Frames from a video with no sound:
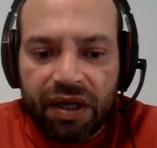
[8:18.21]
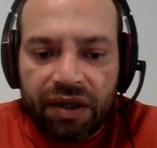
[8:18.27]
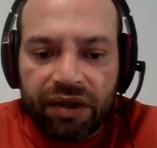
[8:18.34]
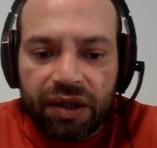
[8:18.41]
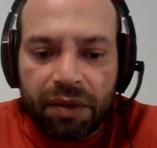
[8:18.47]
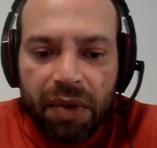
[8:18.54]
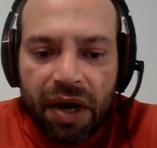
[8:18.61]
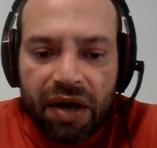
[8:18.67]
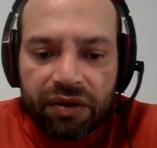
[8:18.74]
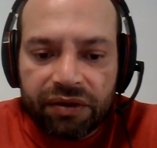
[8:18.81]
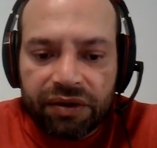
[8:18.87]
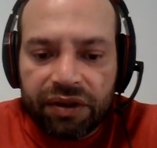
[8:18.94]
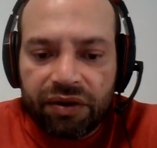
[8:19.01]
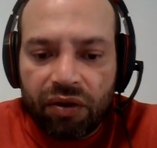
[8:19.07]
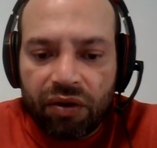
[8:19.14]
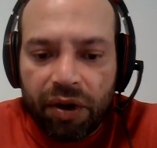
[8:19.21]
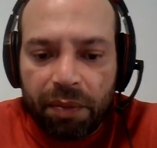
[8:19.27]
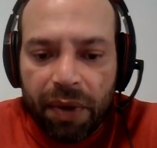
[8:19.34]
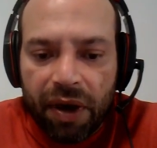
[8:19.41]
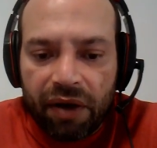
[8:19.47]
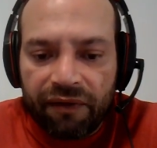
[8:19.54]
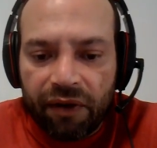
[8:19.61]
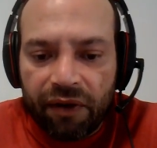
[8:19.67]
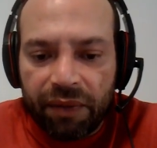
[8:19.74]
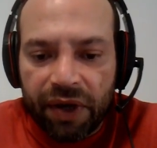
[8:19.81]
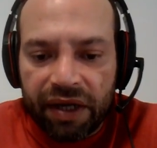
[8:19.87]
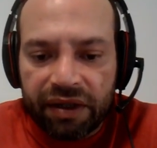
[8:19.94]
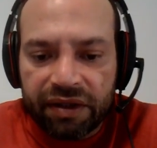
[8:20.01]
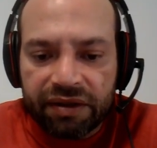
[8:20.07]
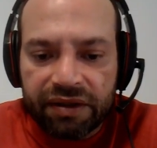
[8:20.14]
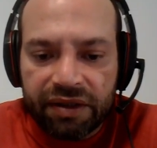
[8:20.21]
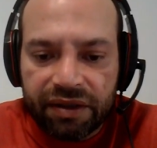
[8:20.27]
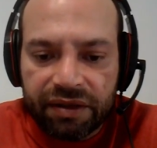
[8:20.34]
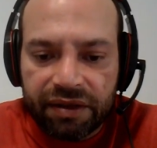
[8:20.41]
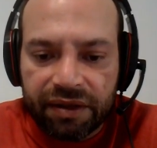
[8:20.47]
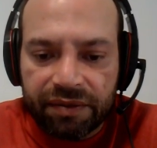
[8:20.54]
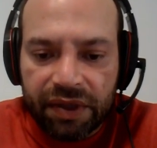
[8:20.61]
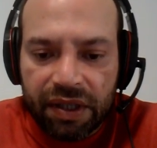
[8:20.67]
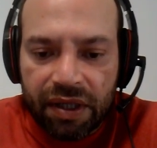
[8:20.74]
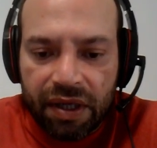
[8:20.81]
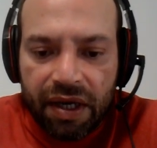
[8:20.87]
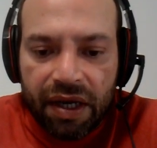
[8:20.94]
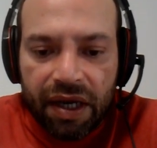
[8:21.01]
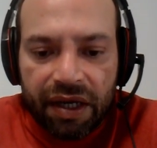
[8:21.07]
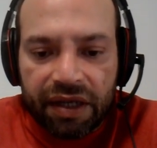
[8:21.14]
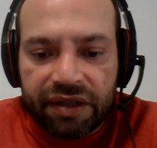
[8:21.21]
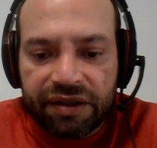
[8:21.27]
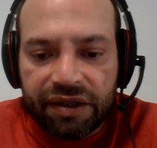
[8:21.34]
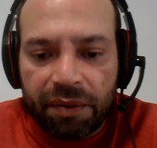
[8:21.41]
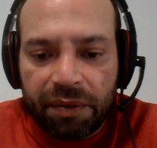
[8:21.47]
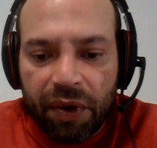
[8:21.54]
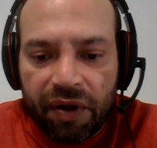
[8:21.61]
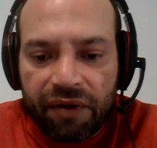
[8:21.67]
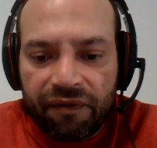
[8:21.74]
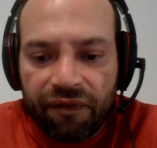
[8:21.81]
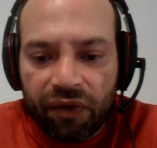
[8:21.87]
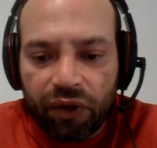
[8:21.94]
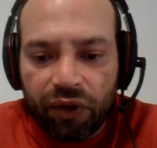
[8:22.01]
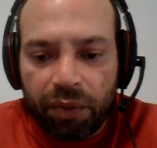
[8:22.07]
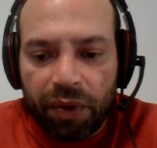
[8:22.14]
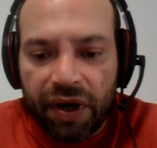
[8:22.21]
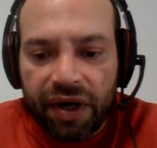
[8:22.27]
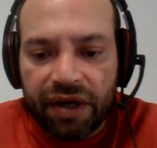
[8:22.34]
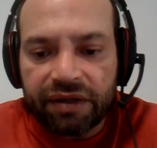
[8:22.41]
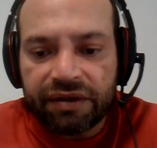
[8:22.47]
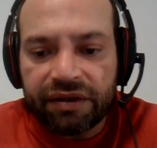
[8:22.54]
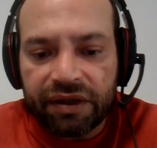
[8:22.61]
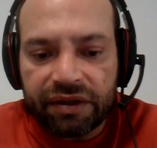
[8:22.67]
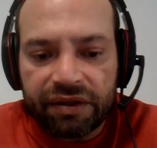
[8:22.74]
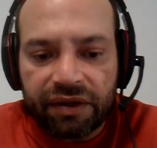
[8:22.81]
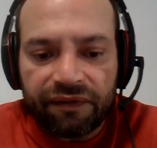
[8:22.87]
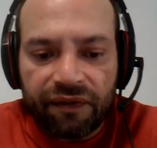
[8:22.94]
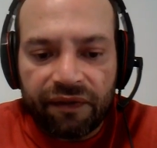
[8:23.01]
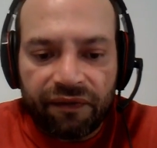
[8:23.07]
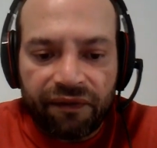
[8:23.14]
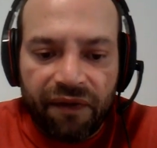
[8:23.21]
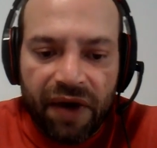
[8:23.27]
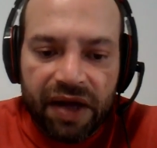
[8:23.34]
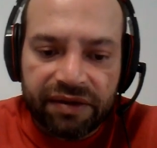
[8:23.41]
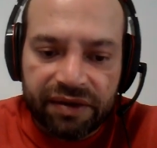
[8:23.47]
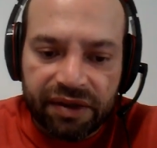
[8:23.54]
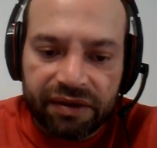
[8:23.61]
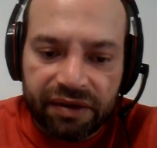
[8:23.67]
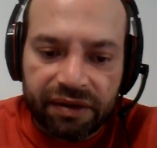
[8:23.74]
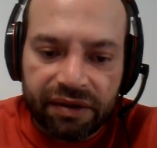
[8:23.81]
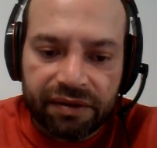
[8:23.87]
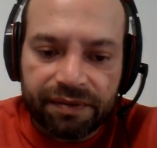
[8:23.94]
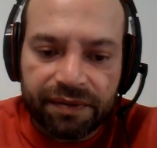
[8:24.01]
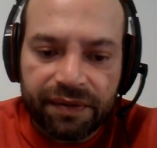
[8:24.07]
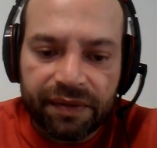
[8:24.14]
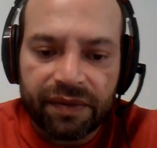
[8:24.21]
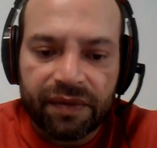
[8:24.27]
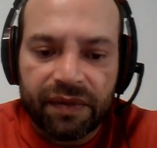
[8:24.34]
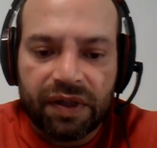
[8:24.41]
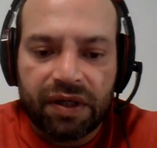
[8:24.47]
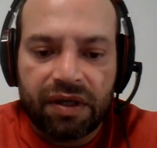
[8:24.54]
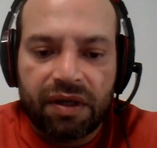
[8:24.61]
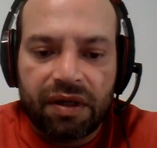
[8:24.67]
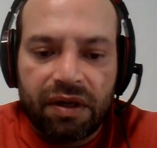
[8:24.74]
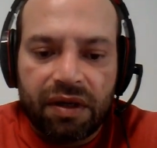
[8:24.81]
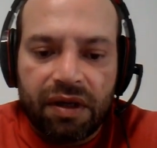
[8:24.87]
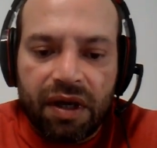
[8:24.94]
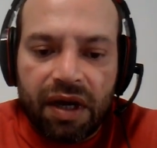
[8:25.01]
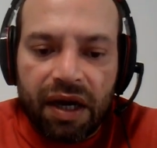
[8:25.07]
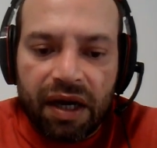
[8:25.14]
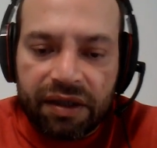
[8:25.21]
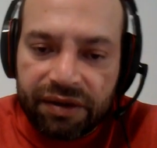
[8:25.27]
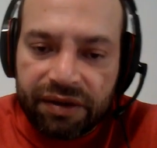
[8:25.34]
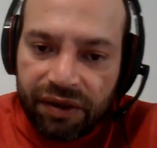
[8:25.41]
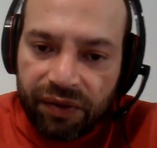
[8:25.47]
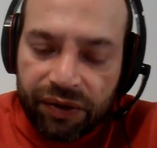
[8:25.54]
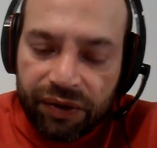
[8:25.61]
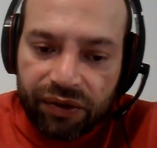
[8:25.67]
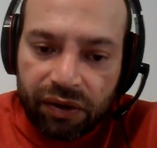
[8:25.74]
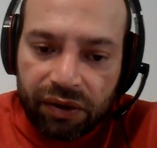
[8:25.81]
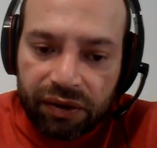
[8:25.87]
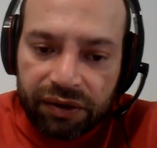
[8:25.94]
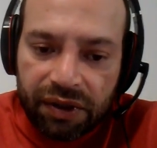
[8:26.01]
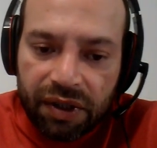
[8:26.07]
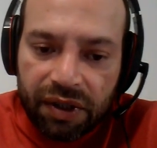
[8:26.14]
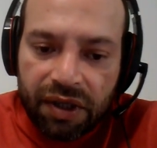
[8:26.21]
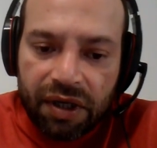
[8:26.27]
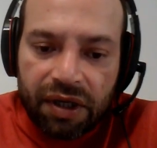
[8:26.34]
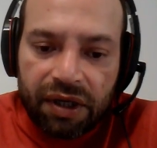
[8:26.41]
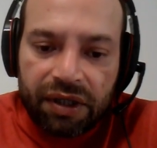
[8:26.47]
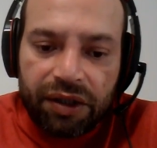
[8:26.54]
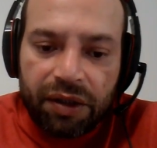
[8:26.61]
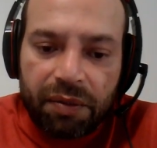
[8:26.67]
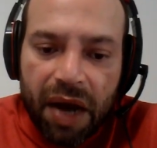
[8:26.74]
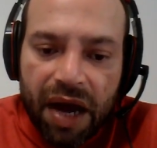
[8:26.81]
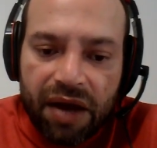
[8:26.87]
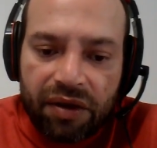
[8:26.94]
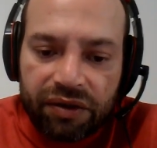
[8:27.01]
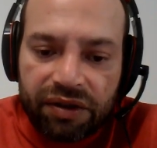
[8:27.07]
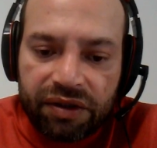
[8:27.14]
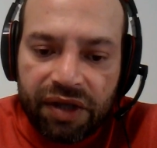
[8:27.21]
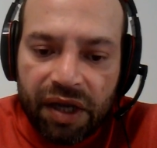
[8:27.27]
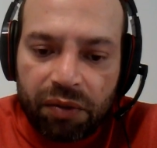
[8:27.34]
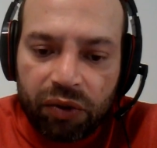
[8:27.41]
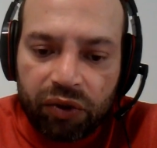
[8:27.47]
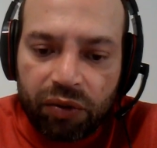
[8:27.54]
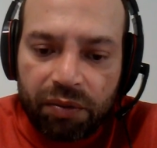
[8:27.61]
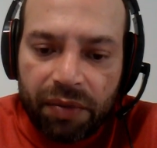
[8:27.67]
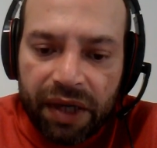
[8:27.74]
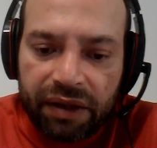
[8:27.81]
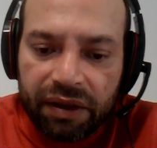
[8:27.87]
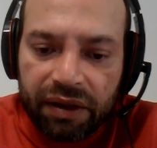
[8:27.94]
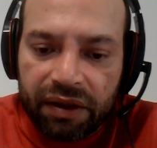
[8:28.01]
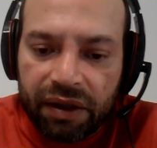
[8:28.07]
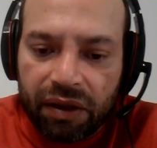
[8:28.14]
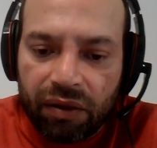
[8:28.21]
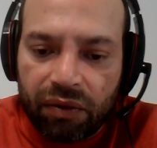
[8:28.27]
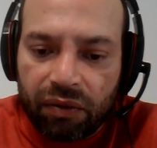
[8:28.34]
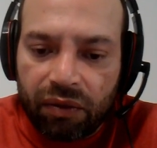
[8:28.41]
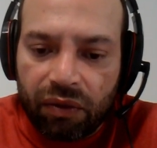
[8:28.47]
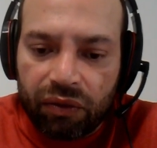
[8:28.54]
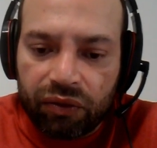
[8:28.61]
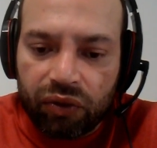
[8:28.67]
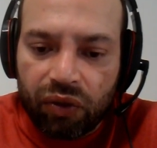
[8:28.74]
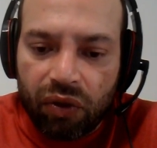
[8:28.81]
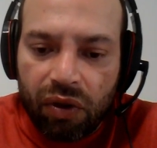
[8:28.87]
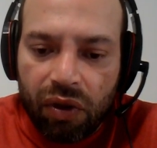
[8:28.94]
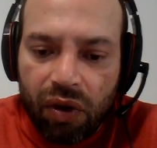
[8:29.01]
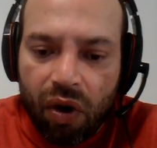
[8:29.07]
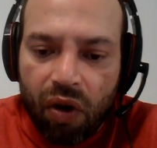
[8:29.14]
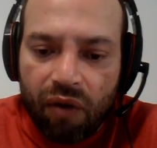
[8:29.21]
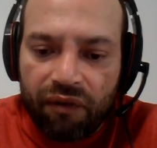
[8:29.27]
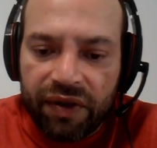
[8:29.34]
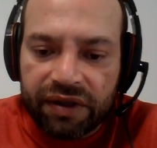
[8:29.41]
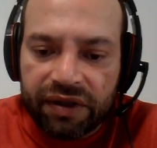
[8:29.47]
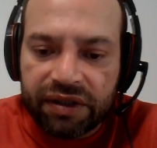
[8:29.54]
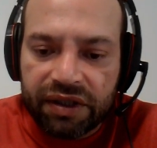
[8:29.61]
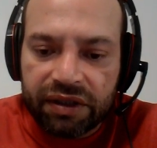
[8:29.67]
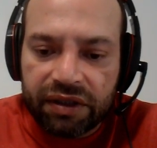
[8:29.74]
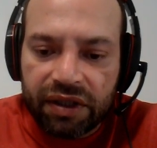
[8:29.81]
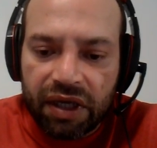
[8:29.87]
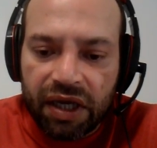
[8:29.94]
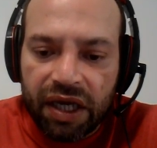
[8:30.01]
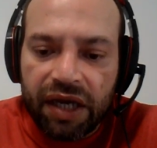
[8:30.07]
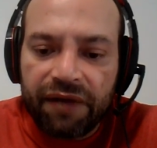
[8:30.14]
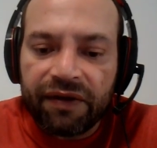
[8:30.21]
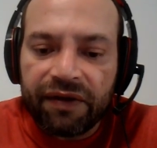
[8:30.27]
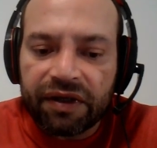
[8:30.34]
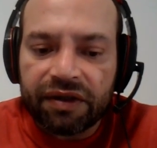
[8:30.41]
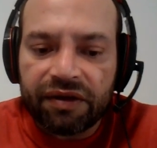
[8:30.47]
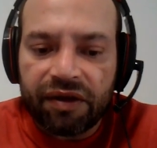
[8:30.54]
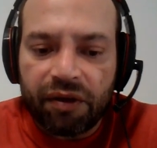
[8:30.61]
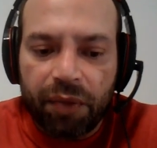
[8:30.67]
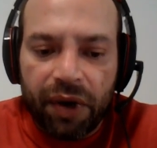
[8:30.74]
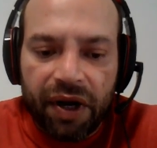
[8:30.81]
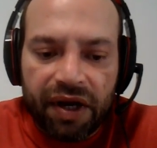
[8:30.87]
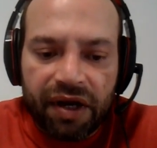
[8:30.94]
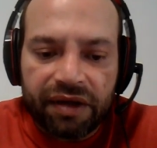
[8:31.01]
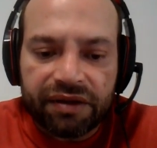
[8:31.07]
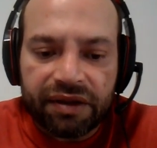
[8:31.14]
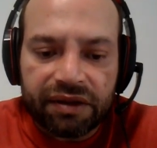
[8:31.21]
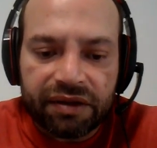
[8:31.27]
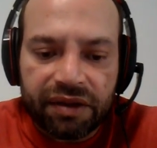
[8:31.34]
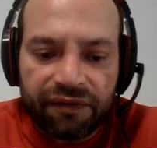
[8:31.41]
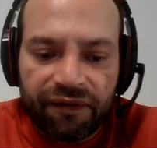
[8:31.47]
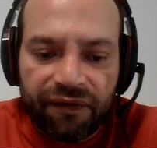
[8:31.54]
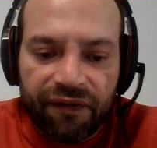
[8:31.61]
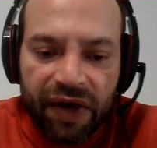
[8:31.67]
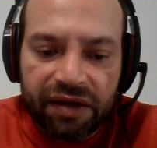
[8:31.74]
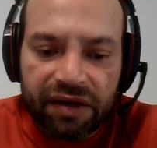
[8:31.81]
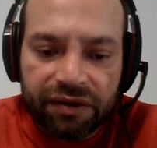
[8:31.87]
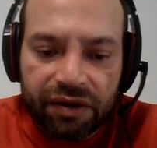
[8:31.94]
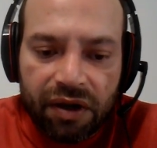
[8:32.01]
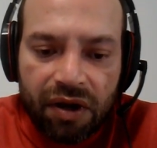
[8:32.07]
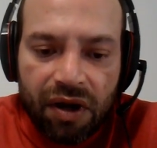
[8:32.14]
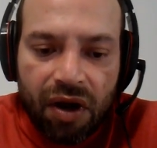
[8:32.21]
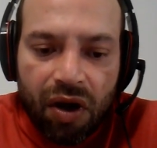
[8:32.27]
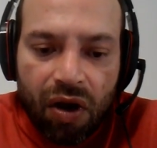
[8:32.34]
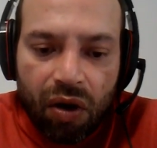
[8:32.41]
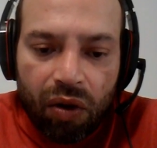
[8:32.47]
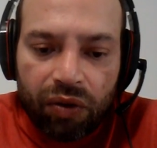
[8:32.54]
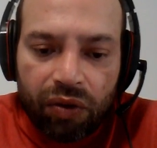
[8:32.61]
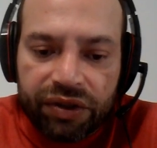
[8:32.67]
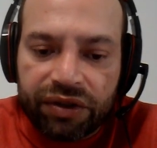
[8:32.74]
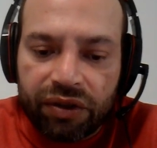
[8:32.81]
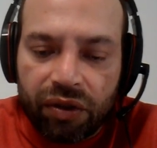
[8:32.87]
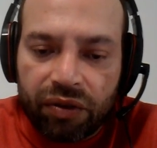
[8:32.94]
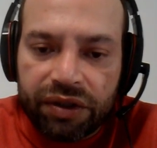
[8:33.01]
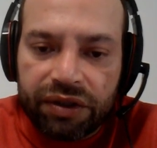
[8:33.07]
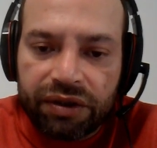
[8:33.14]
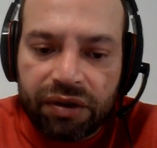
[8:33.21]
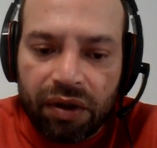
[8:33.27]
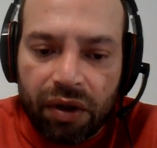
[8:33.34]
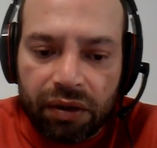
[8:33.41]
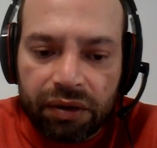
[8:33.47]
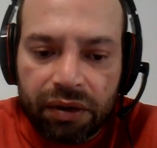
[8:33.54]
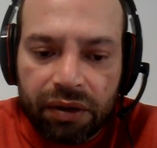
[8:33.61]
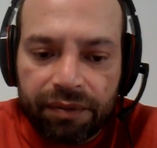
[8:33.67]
The BIOS is not a part of the operating system and is separate from the operating system file system. As a result, the BIOS is able to maintain the control over the system even if the operating system fails or is not installed.